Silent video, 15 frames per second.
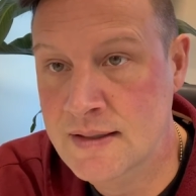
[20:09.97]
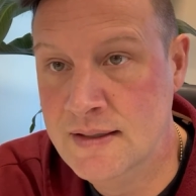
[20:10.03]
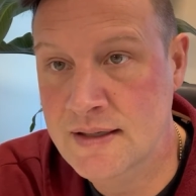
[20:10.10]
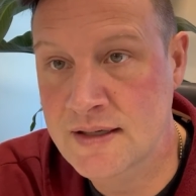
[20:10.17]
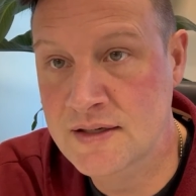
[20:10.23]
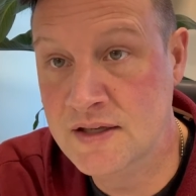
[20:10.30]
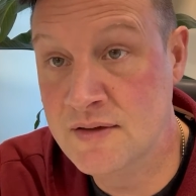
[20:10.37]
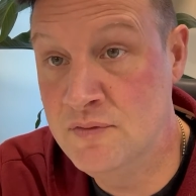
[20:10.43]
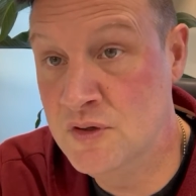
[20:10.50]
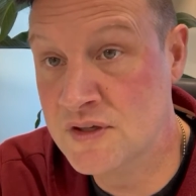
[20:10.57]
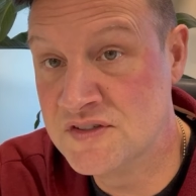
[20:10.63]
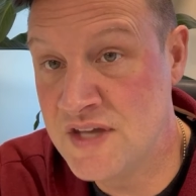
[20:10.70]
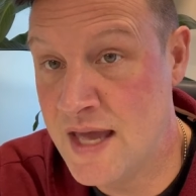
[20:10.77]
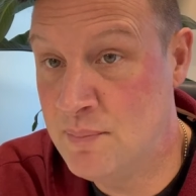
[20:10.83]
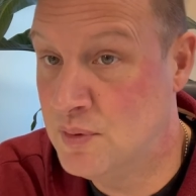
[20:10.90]
And to give you an
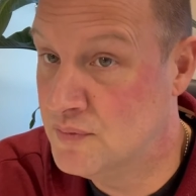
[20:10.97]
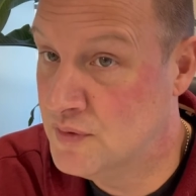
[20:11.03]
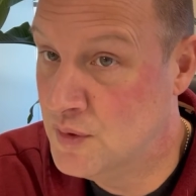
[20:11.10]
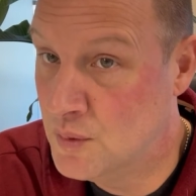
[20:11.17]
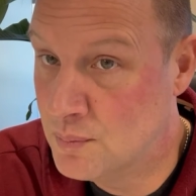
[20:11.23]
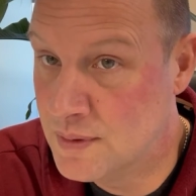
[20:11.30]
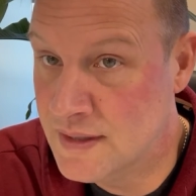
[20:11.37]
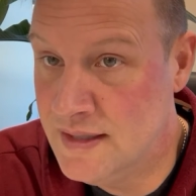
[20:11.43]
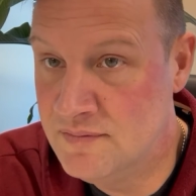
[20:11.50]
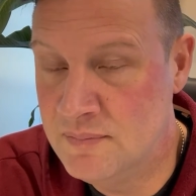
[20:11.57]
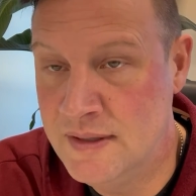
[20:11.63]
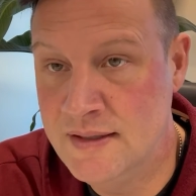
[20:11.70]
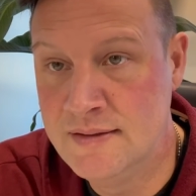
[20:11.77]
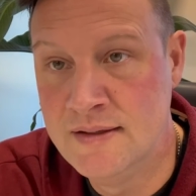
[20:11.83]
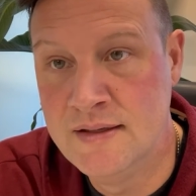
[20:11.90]
example, if you don't believe
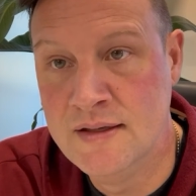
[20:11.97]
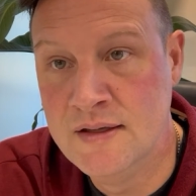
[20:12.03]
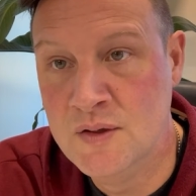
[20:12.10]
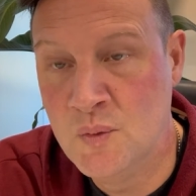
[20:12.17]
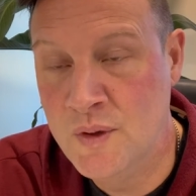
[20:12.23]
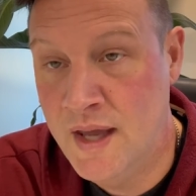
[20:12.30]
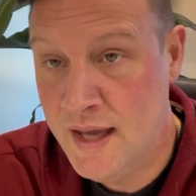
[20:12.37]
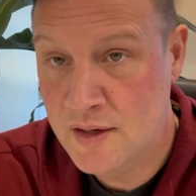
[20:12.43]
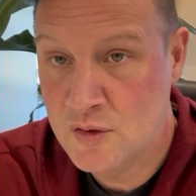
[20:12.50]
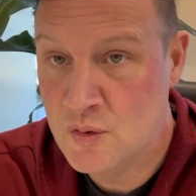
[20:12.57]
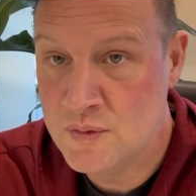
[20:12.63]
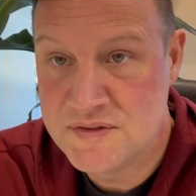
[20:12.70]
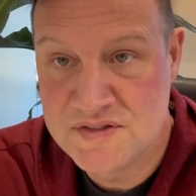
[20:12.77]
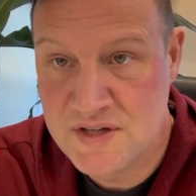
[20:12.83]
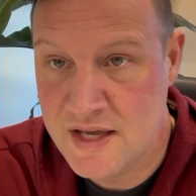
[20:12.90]
me, we had a
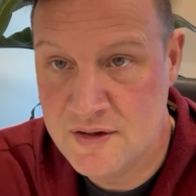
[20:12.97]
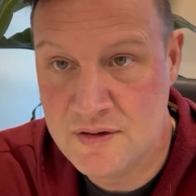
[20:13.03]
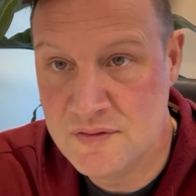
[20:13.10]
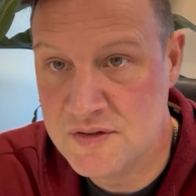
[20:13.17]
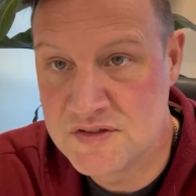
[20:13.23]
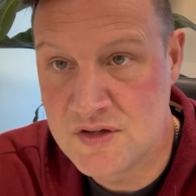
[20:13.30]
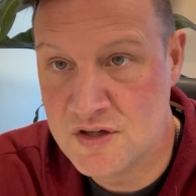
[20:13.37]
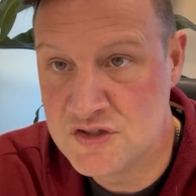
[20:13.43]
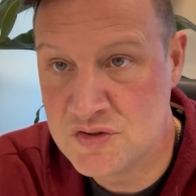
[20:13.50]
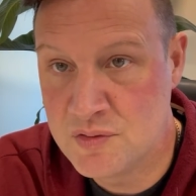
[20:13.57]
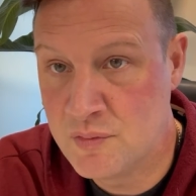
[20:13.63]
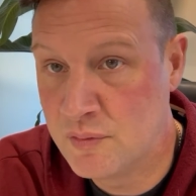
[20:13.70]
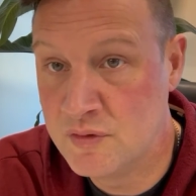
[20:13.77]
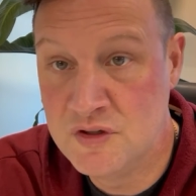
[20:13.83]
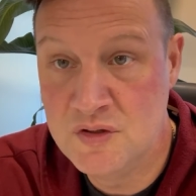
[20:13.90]
gold standard in this country. We
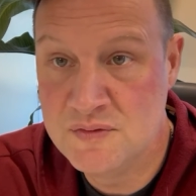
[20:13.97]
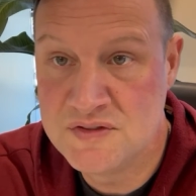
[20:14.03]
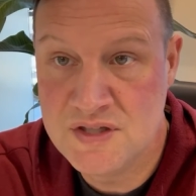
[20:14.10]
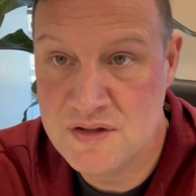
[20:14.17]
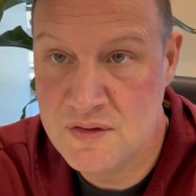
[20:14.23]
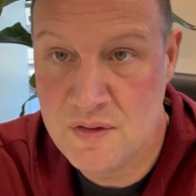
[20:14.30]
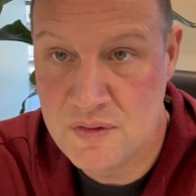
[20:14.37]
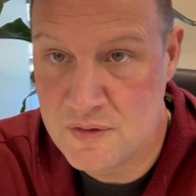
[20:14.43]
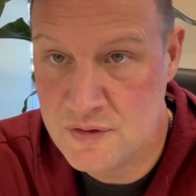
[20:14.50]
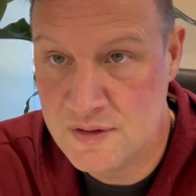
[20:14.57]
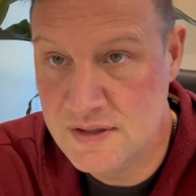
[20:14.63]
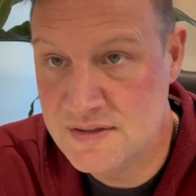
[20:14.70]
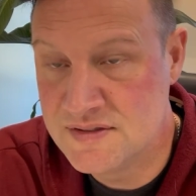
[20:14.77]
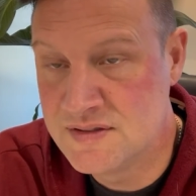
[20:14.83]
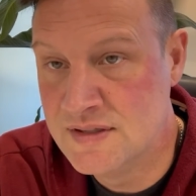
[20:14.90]
reduced it in the
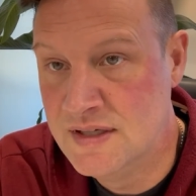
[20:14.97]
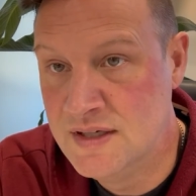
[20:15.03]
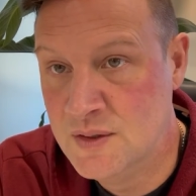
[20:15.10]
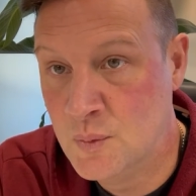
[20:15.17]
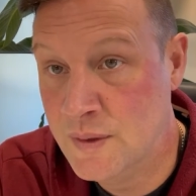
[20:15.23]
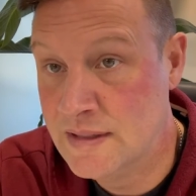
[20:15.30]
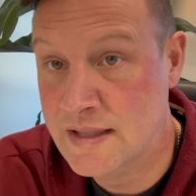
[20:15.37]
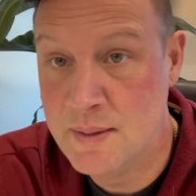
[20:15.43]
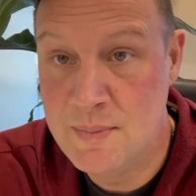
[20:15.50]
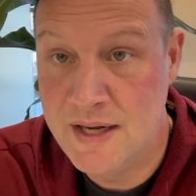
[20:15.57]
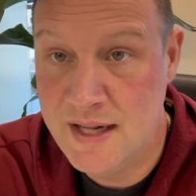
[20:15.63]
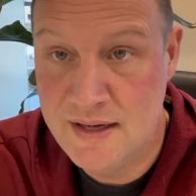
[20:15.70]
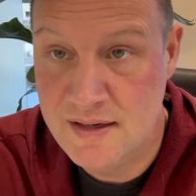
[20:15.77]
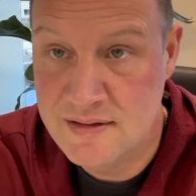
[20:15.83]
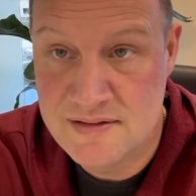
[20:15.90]
30s. We
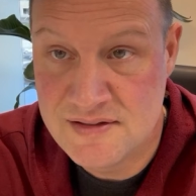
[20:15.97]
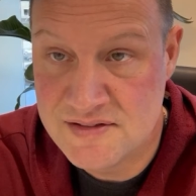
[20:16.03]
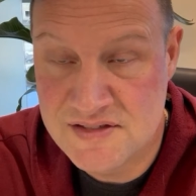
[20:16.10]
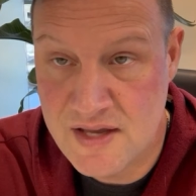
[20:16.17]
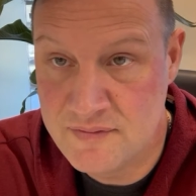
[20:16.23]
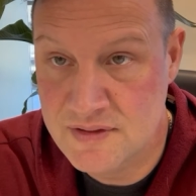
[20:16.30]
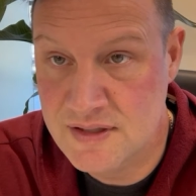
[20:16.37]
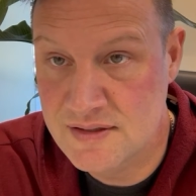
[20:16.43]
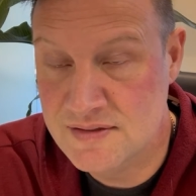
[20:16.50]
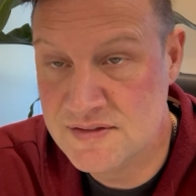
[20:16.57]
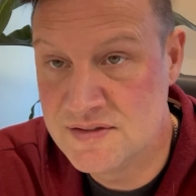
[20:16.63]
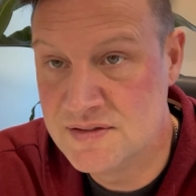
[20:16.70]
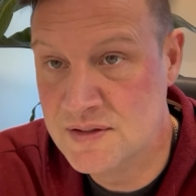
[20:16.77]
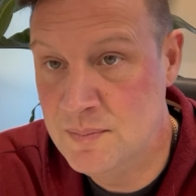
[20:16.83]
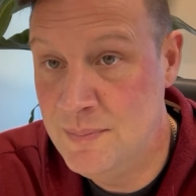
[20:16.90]
eliminated it in the
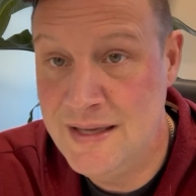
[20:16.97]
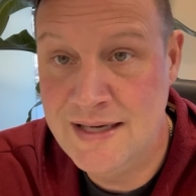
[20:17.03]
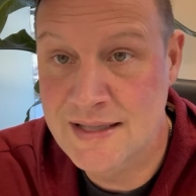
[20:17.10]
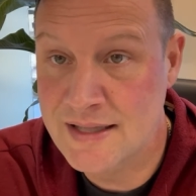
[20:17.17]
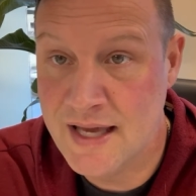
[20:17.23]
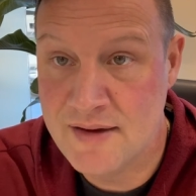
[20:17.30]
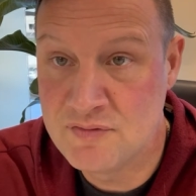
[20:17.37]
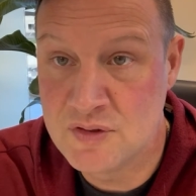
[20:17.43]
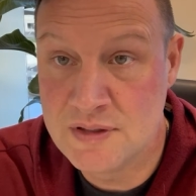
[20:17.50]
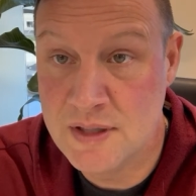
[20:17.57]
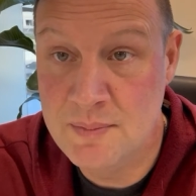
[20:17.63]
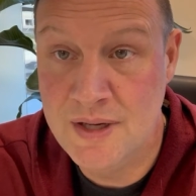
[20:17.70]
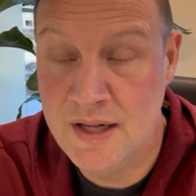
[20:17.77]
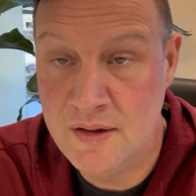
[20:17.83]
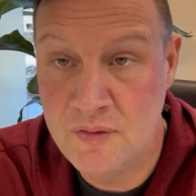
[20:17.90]
70s. Immediately after
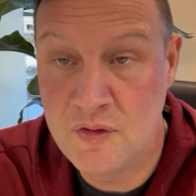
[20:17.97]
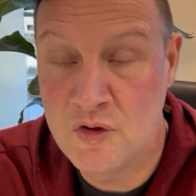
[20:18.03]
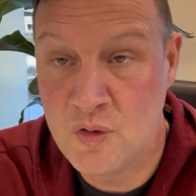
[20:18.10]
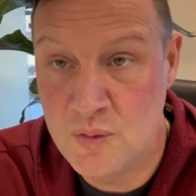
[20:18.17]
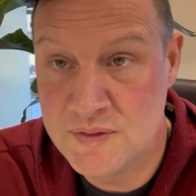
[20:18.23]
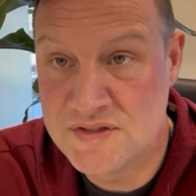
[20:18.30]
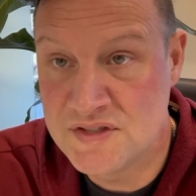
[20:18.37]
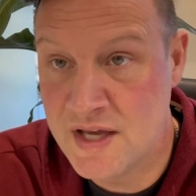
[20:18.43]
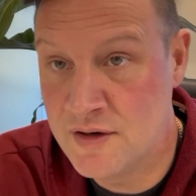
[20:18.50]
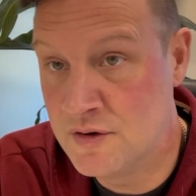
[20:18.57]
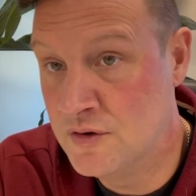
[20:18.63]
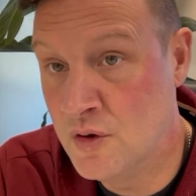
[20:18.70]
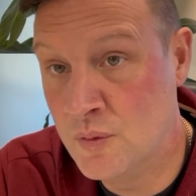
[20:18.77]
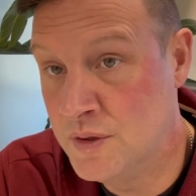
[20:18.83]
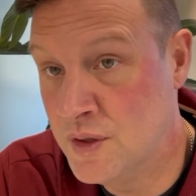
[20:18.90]
eliminating the gold standard,
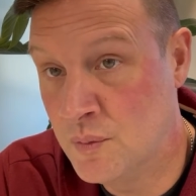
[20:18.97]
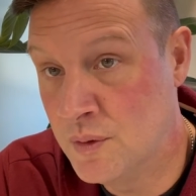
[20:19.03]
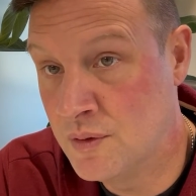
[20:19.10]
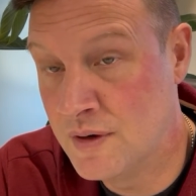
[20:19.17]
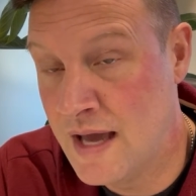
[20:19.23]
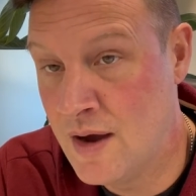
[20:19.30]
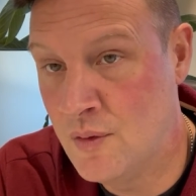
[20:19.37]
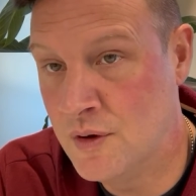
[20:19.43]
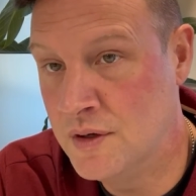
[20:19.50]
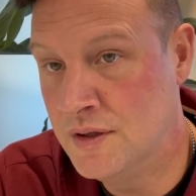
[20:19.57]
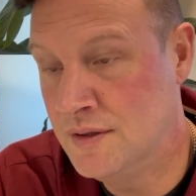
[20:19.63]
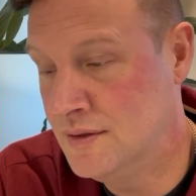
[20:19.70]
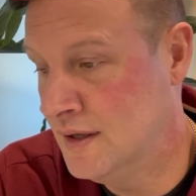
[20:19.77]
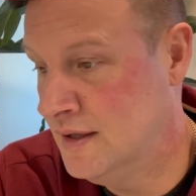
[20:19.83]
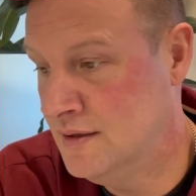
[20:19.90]
knowing that we were now on
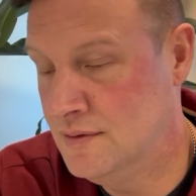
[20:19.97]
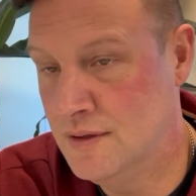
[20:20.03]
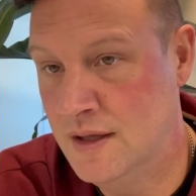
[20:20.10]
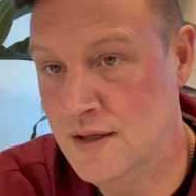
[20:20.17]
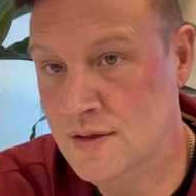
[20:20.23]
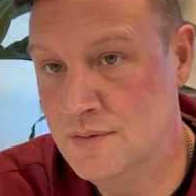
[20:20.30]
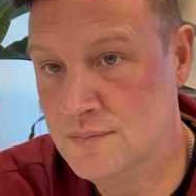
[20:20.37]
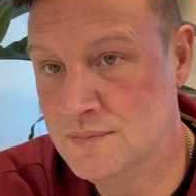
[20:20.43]
a